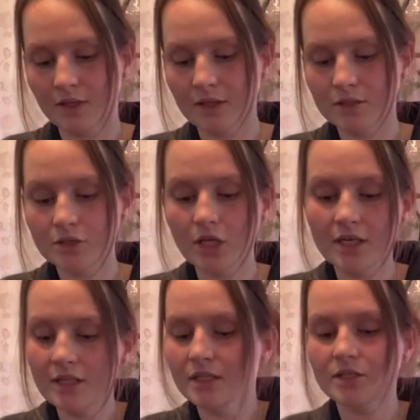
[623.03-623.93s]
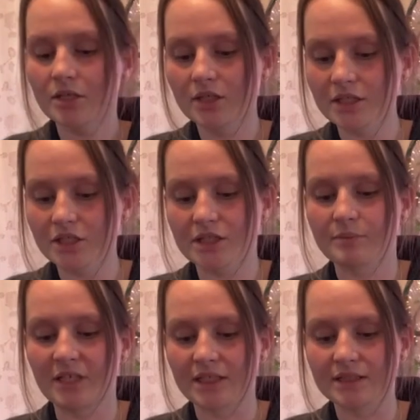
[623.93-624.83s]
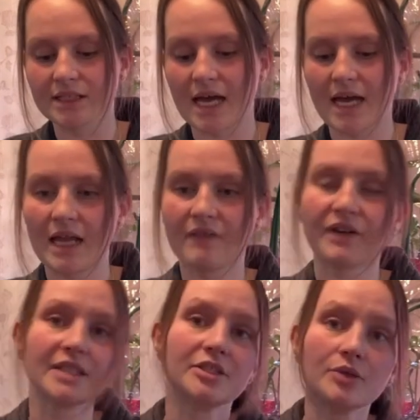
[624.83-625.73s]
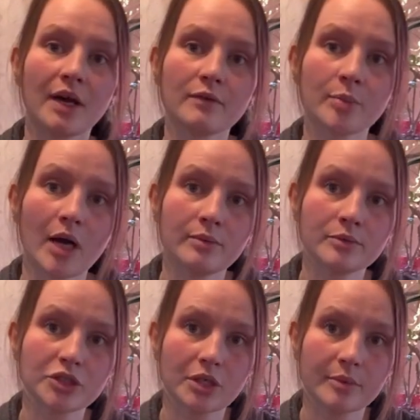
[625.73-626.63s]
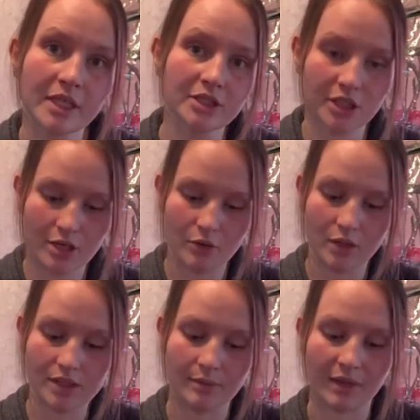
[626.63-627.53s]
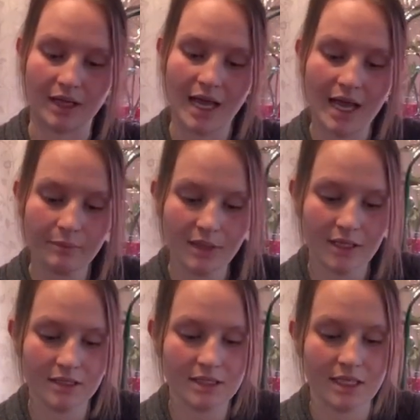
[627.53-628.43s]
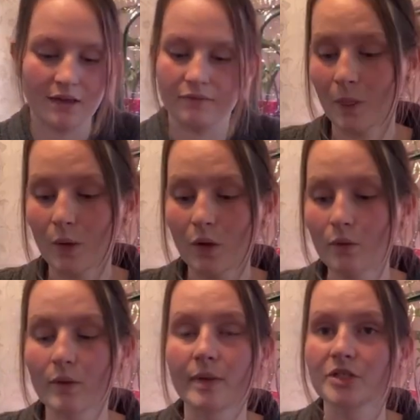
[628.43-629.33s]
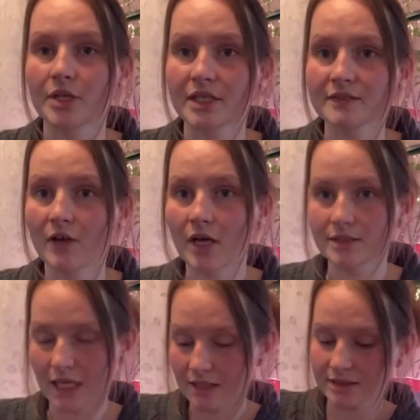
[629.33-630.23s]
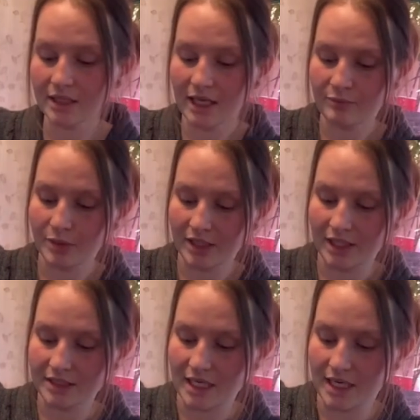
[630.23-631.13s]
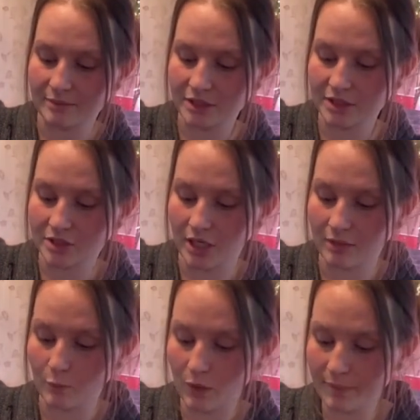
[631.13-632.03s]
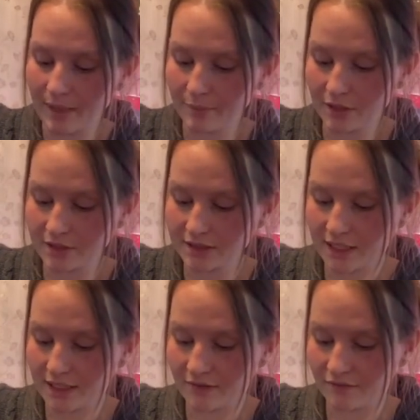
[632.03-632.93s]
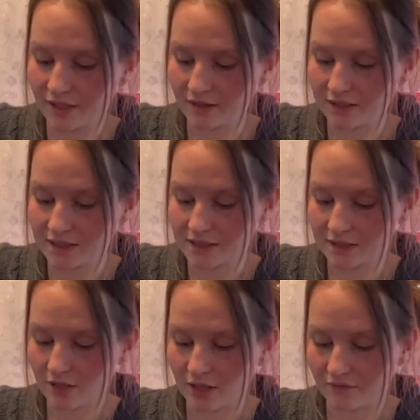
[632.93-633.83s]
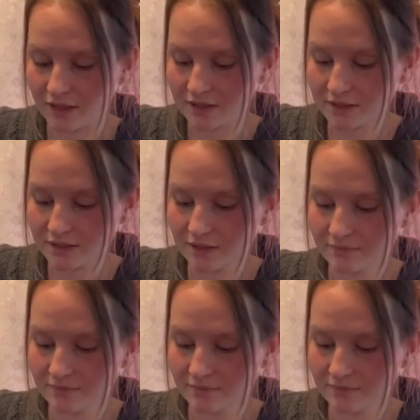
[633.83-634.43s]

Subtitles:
Starting this early just means that if I do have a problem with germination or something happens, or one of my trays falls, I'll still have plenty of time to start more peppers and get a fairly decent harvest.